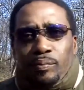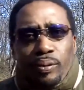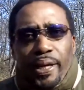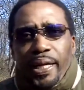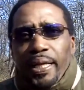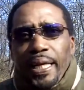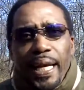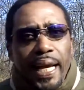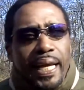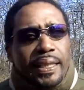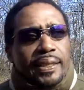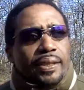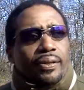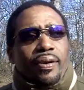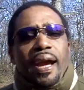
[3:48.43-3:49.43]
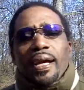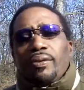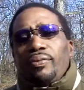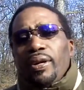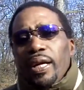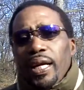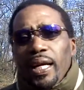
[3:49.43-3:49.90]
Brady had the cracked
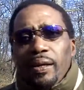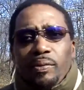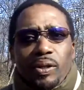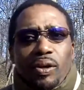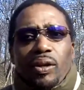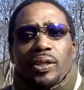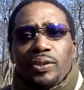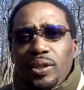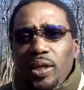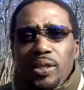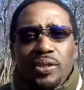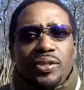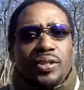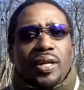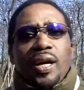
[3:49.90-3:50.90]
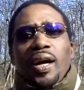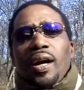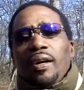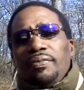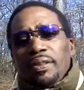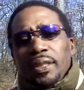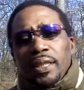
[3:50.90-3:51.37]
rib and all this other
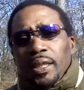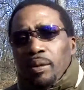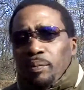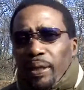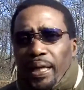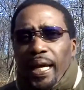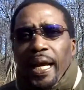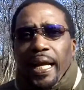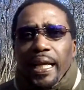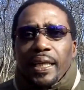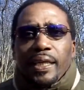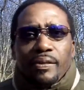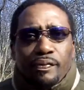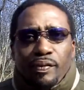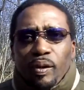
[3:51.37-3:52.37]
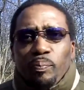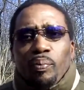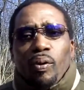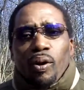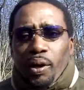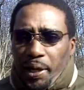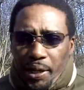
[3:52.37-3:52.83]
stuff. But hey, in
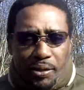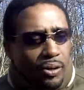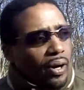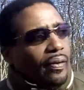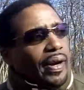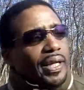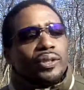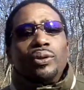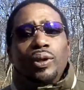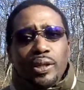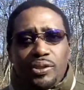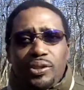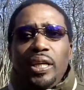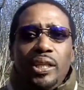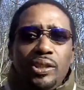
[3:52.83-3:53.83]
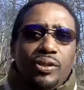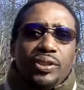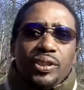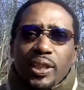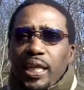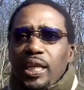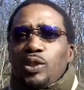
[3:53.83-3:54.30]
football, hey, all right, you list the
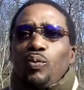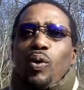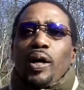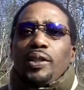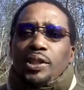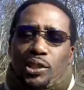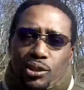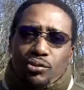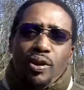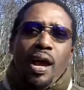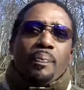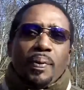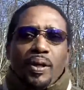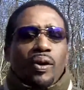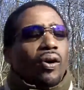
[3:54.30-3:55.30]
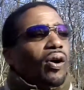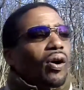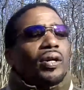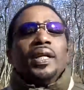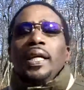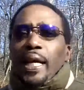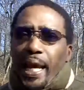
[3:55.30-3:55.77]
injuries, and guess what? You strap it
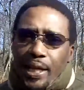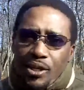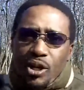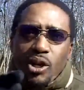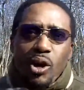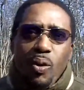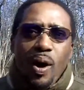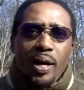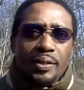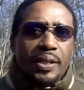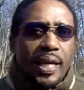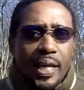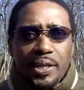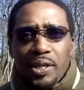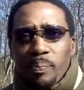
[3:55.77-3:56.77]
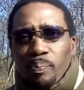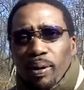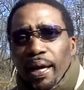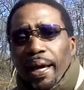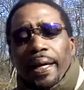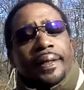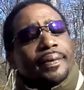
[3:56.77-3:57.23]
on and you go out there and you
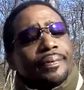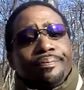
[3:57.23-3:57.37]
play.